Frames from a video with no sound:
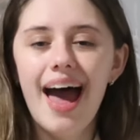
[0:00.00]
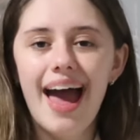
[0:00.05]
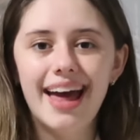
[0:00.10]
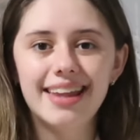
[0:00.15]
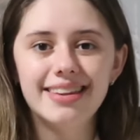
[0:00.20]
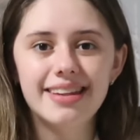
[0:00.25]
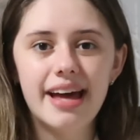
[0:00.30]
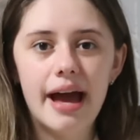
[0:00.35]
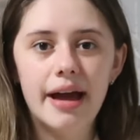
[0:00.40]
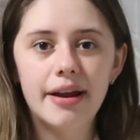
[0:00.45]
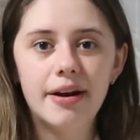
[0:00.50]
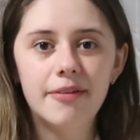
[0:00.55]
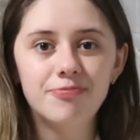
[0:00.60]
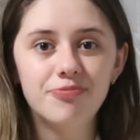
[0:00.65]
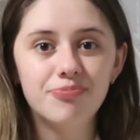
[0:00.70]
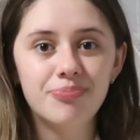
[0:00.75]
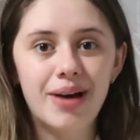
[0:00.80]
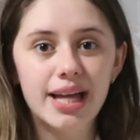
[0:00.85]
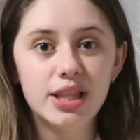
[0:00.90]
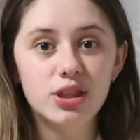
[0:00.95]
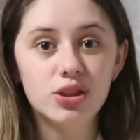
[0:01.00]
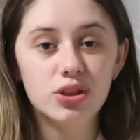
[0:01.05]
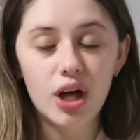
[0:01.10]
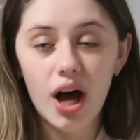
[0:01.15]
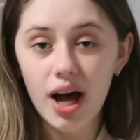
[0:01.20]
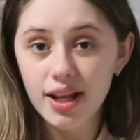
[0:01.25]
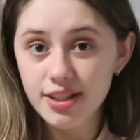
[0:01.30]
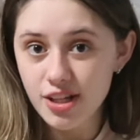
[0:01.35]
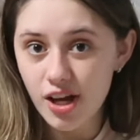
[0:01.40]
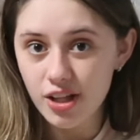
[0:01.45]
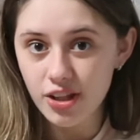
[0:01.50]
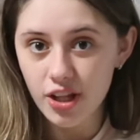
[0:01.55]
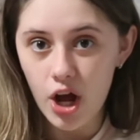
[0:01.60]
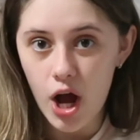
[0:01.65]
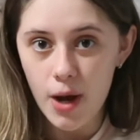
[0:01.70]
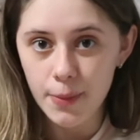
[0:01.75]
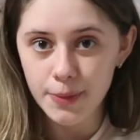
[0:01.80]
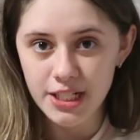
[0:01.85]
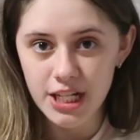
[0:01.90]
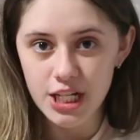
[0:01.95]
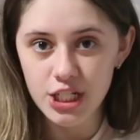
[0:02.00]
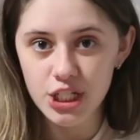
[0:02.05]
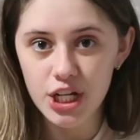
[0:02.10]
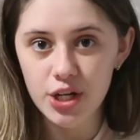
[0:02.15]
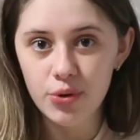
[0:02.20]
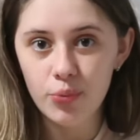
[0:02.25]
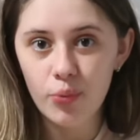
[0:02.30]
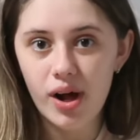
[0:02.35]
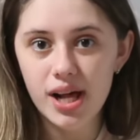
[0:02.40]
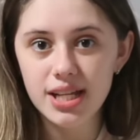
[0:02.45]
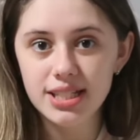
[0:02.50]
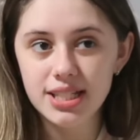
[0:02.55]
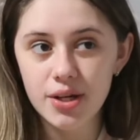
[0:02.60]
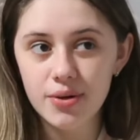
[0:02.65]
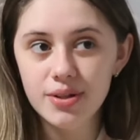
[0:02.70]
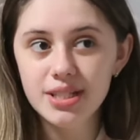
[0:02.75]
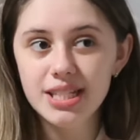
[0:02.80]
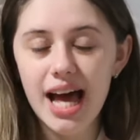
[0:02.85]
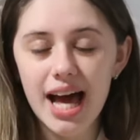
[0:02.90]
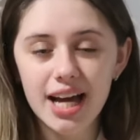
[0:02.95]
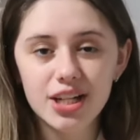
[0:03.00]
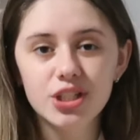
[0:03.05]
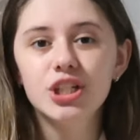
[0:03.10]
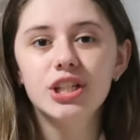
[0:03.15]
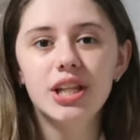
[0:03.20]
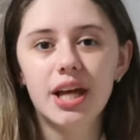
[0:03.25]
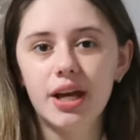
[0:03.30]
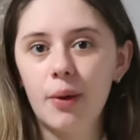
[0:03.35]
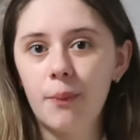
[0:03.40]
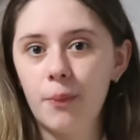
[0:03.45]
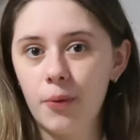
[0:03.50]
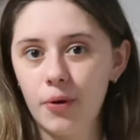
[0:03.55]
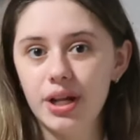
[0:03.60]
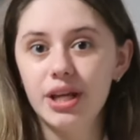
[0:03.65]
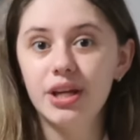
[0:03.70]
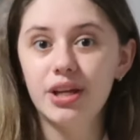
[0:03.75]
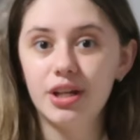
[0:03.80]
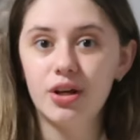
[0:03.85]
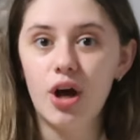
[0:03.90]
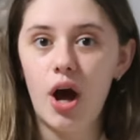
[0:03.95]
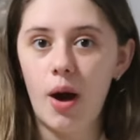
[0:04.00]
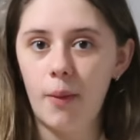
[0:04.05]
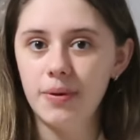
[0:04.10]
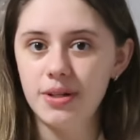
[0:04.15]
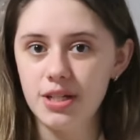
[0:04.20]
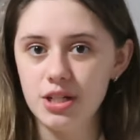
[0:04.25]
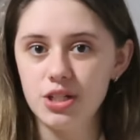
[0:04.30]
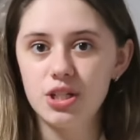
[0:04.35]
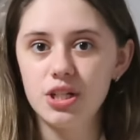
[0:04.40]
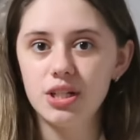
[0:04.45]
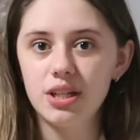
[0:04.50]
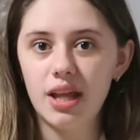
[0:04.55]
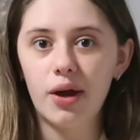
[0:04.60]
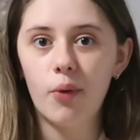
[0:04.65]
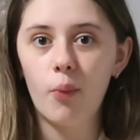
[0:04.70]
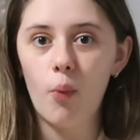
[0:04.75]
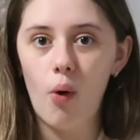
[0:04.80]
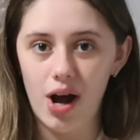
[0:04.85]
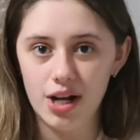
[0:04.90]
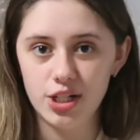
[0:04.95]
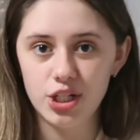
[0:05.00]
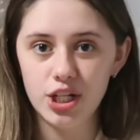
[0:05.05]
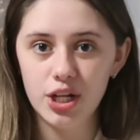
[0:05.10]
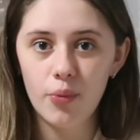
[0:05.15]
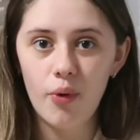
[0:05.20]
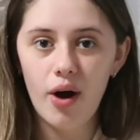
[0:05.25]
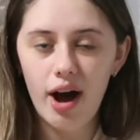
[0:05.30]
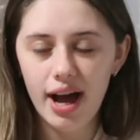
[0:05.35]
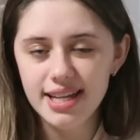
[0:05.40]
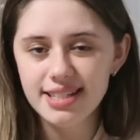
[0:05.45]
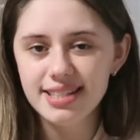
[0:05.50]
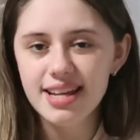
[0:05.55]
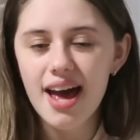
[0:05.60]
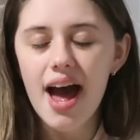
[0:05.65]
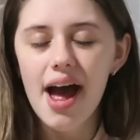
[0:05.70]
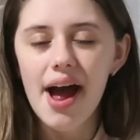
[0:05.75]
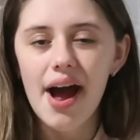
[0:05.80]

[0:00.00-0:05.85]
And then my thoughts on the competition was it was actually like a pretty good competition like watching wise.